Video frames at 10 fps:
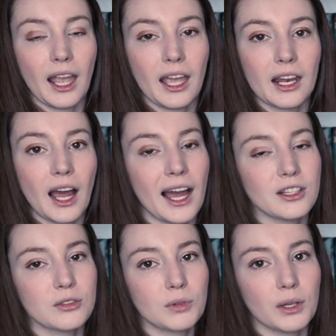and I
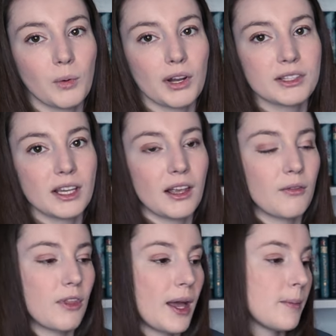just really wanted to
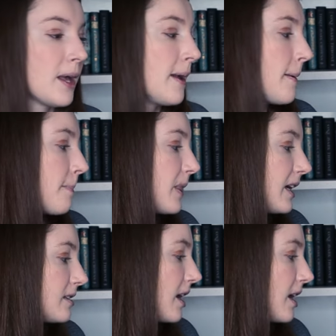give them the